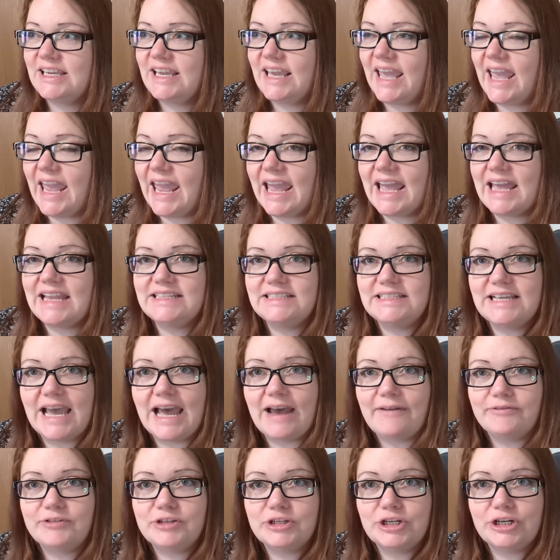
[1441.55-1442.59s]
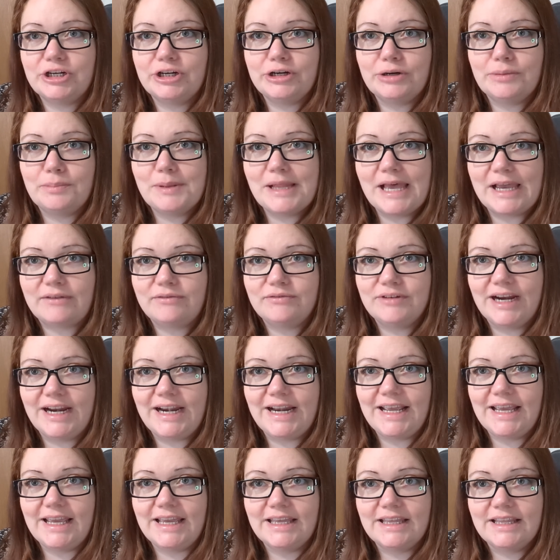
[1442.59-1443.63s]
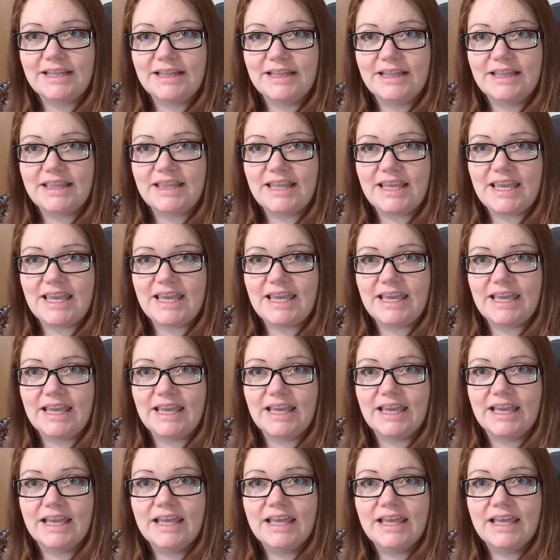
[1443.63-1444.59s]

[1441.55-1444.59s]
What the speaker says: and after Black Friday, the